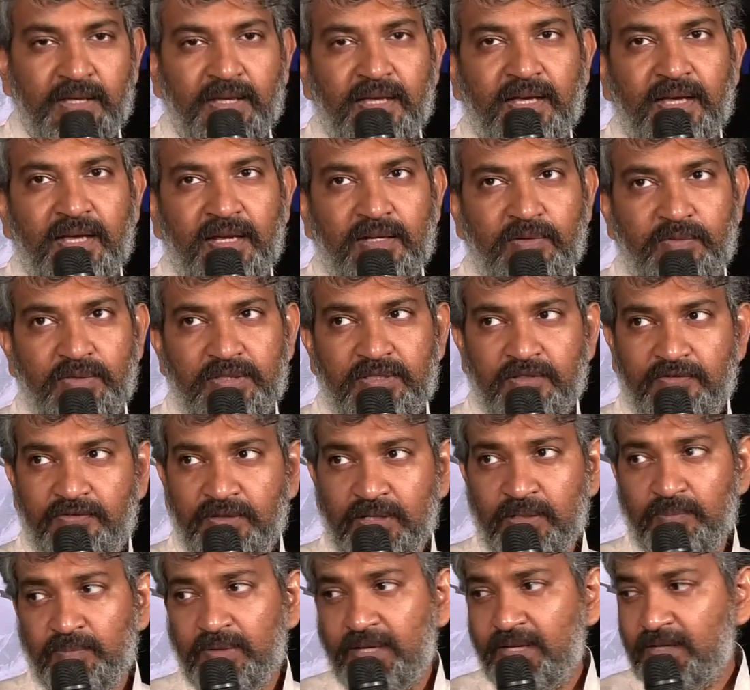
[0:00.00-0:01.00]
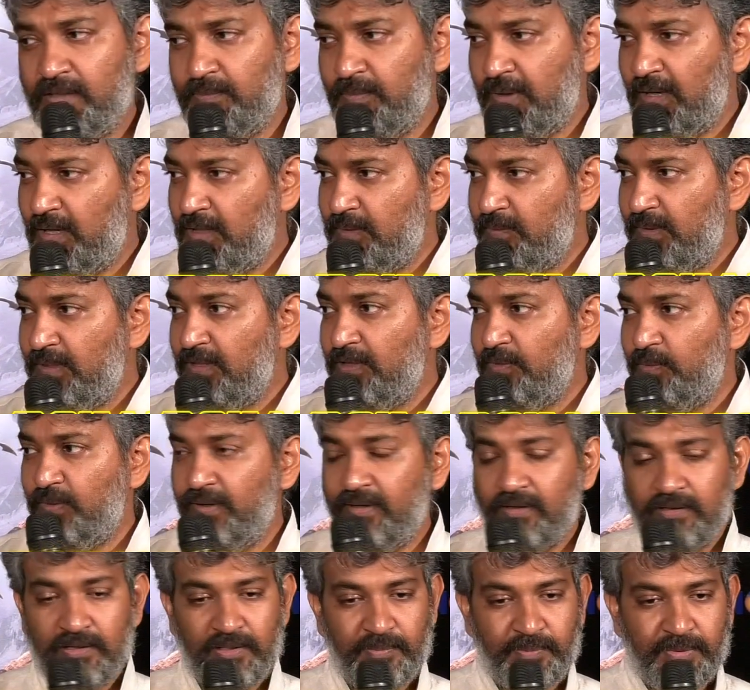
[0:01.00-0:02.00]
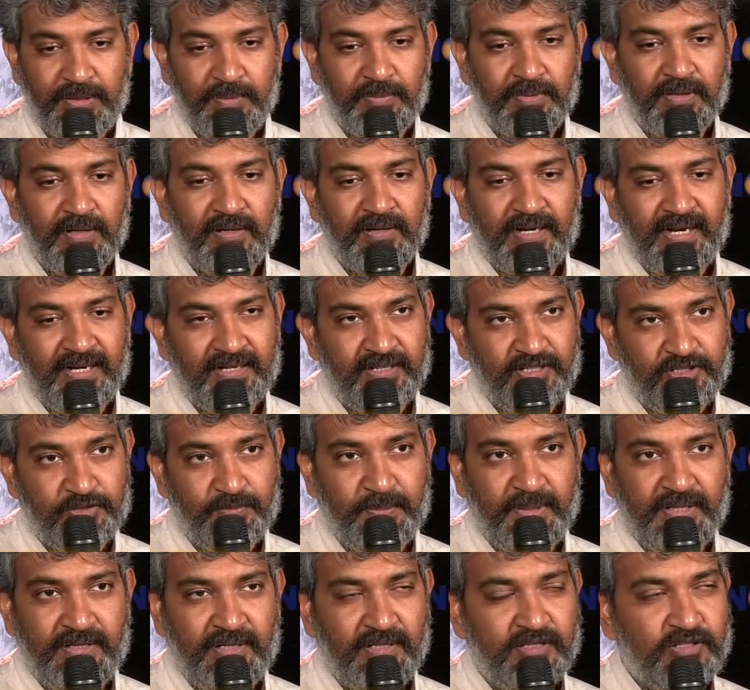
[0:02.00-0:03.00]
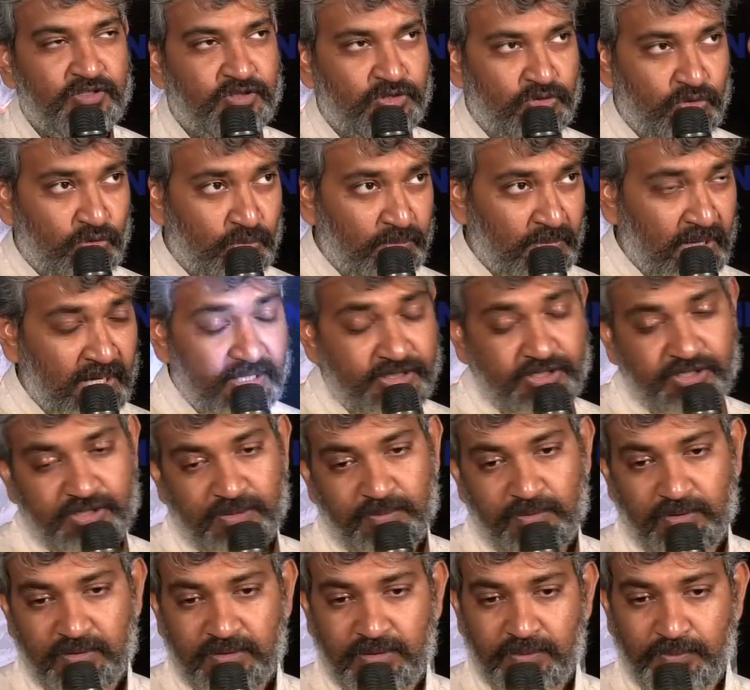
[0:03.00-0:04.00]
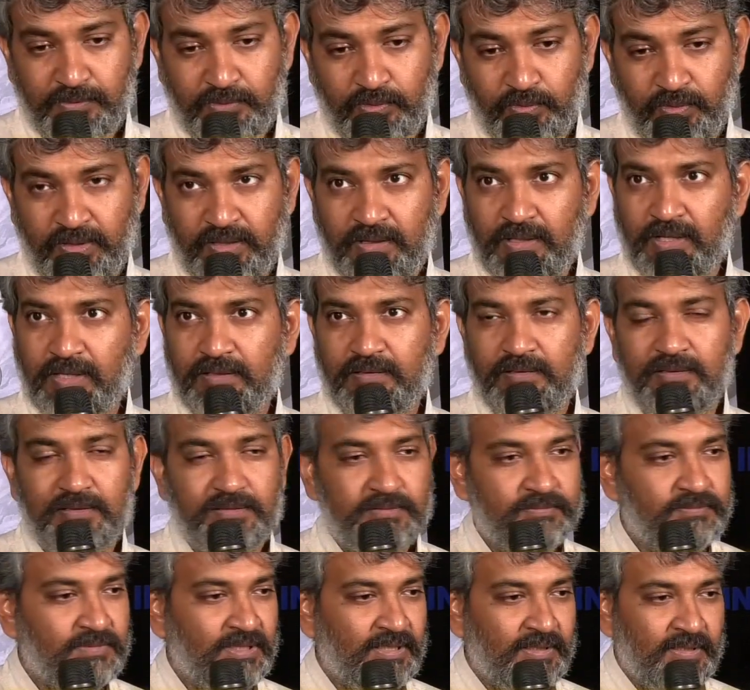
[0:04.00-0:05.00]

And with a film like Baahubali, where the people are anticipating so much about the movie, that the